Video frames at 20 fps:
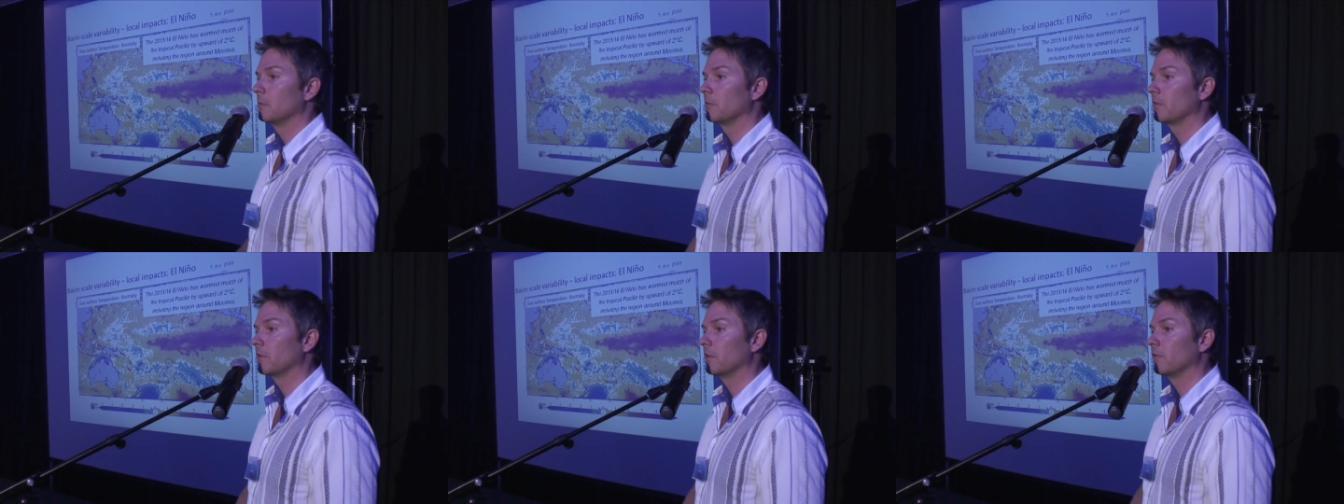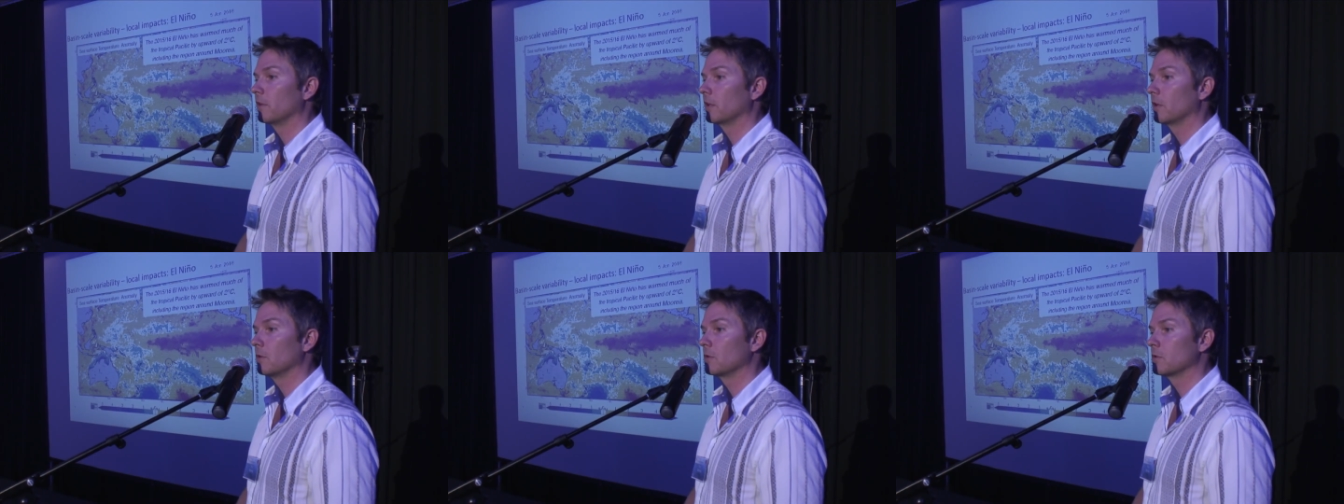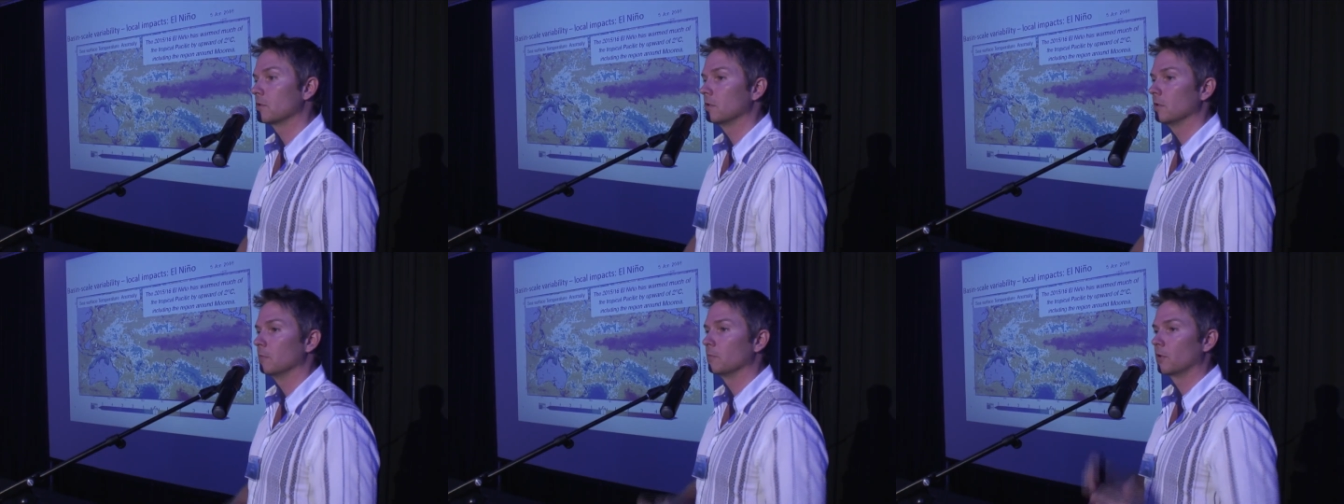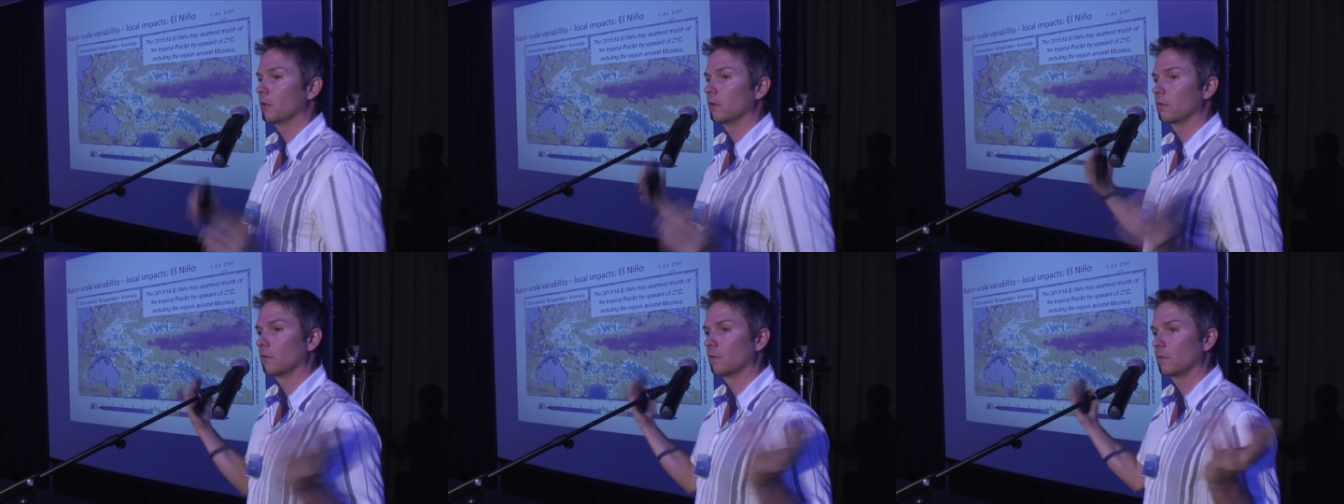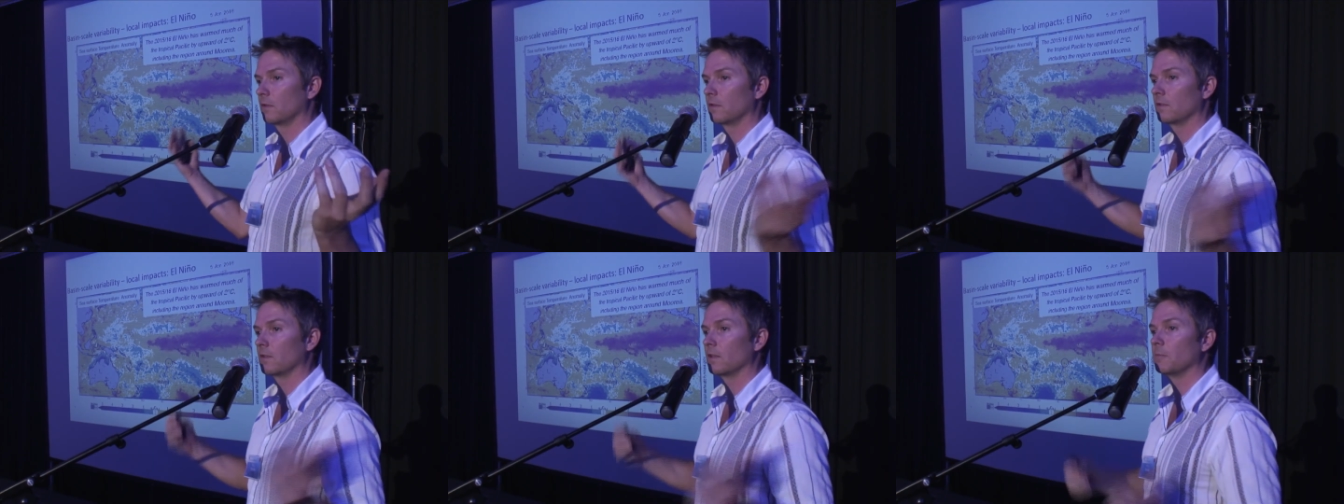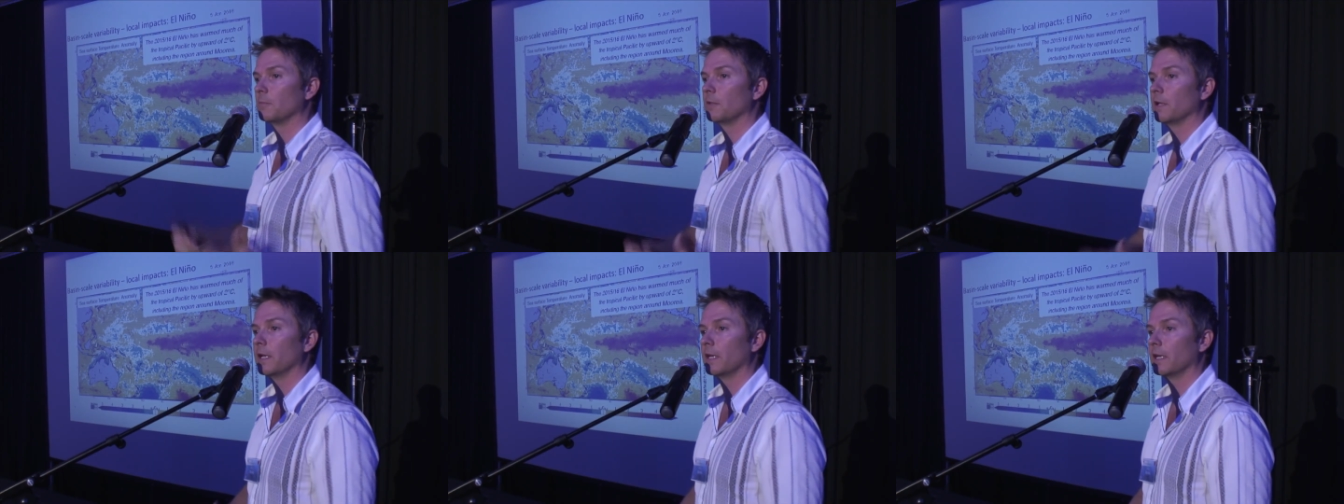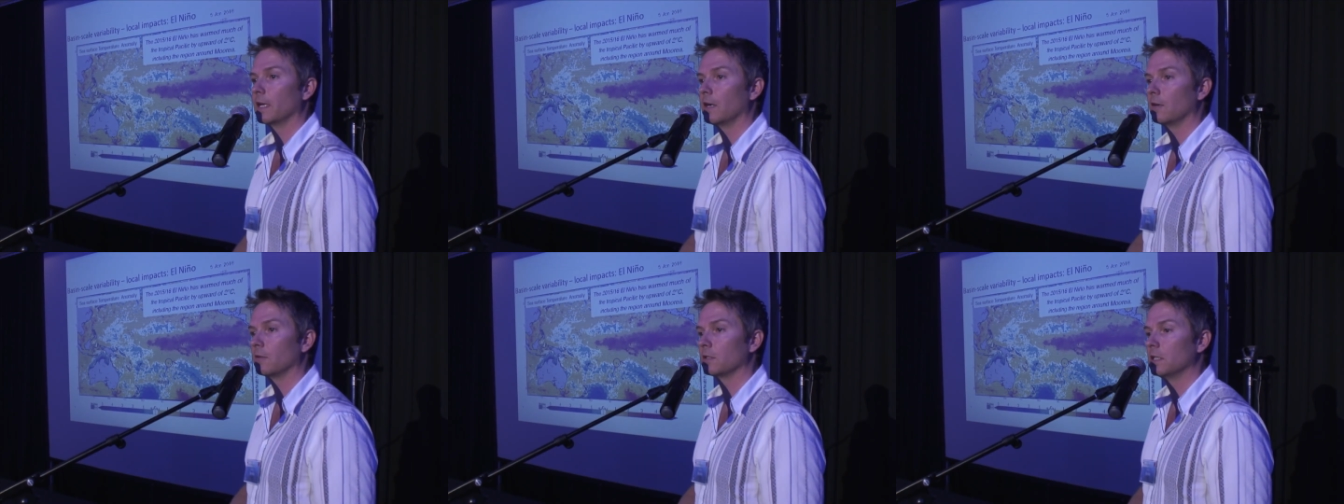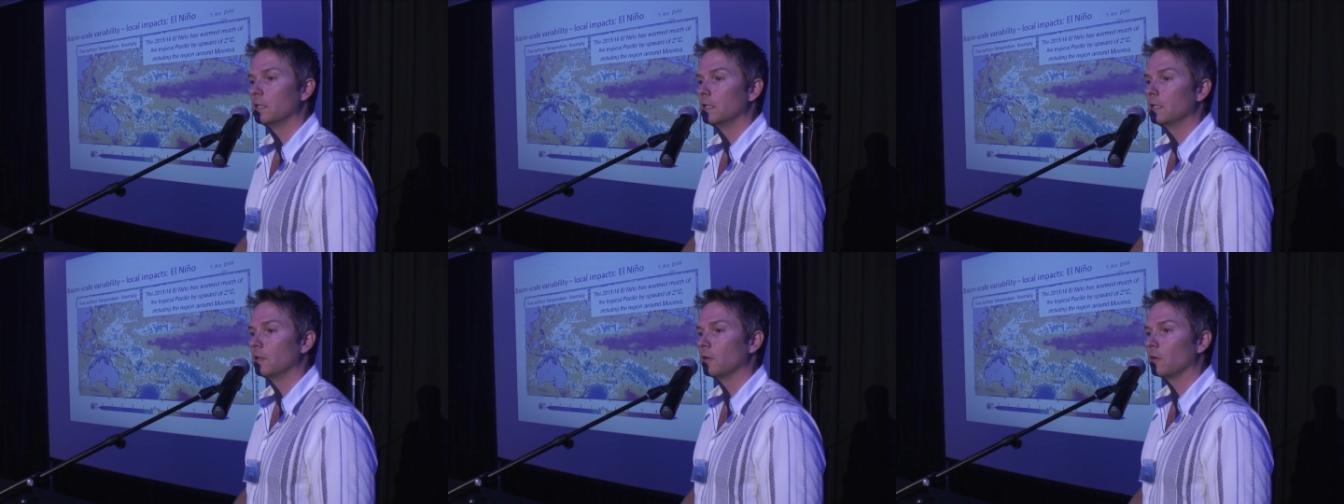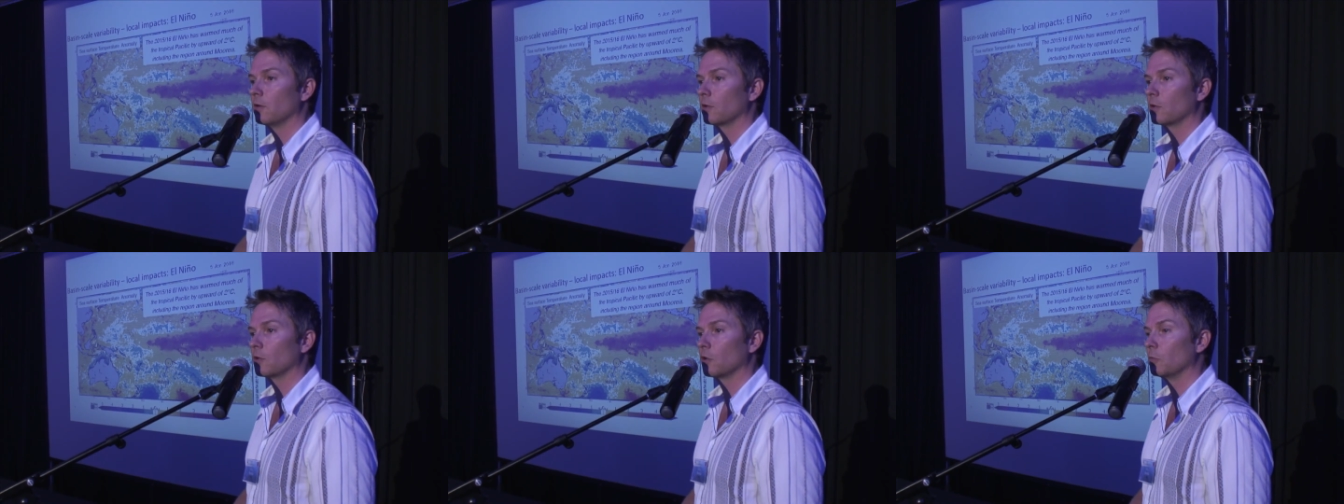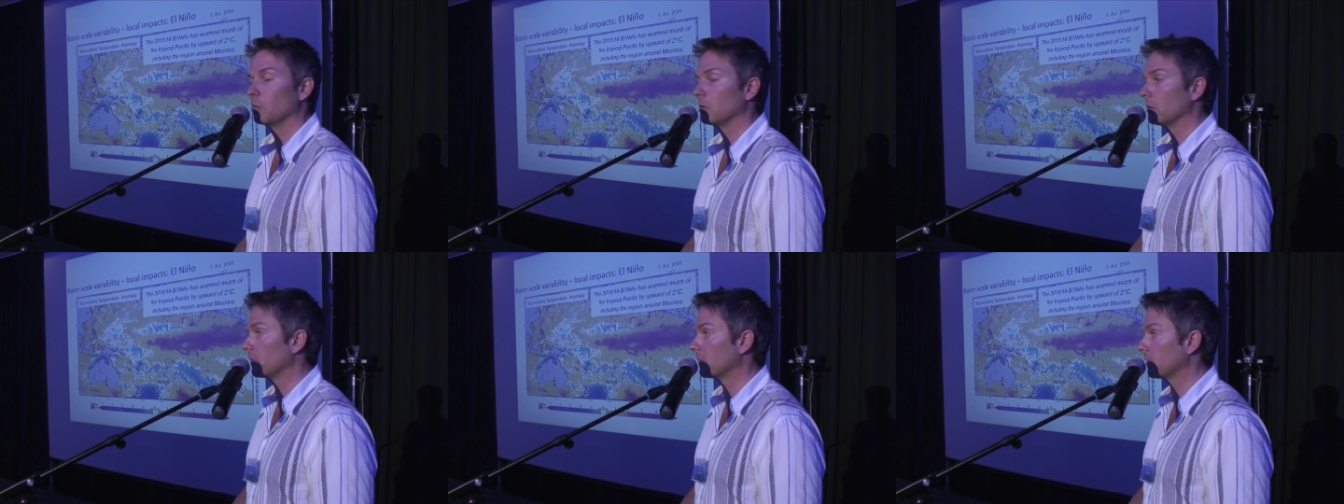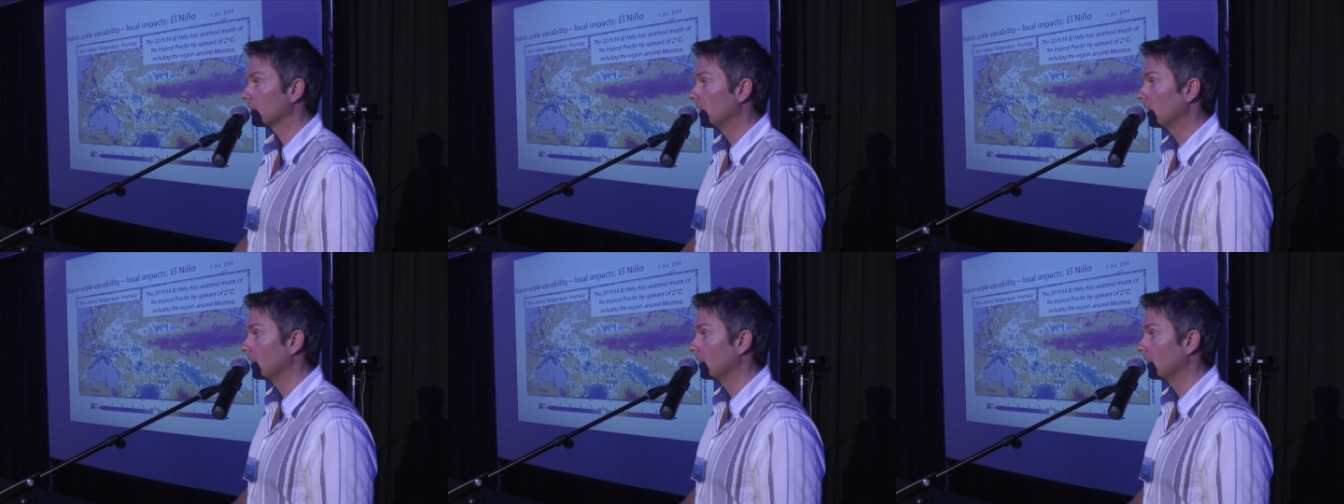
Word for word: the Pacific Ocean and processes that are playing out on a global